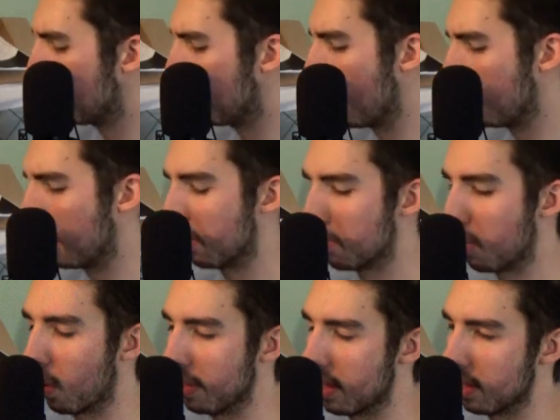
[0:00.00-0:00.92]
a big
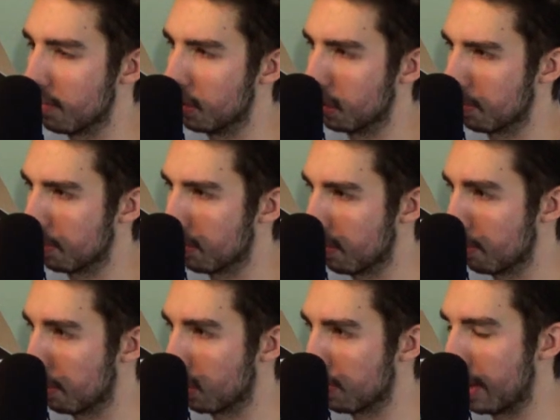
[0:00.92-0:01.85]
point that the
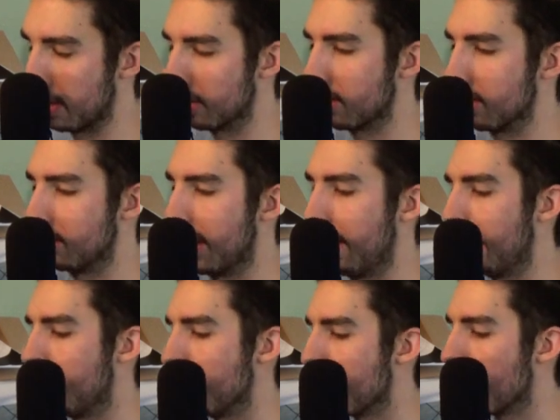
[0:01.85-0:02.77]
book makes, is
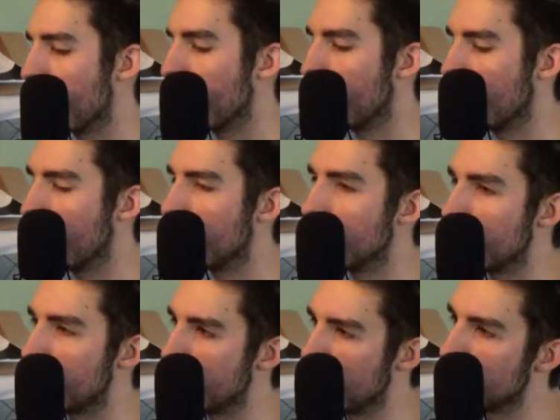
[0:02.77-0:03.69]
that
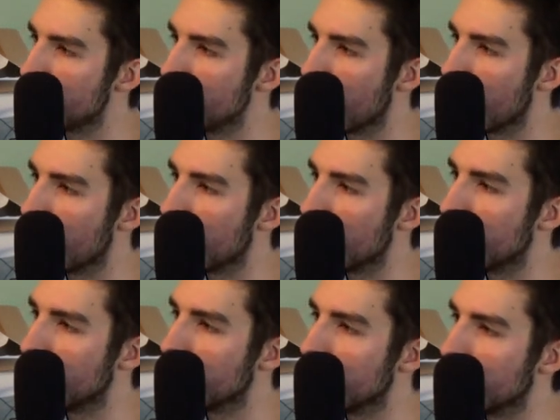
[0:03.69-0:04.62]
students who are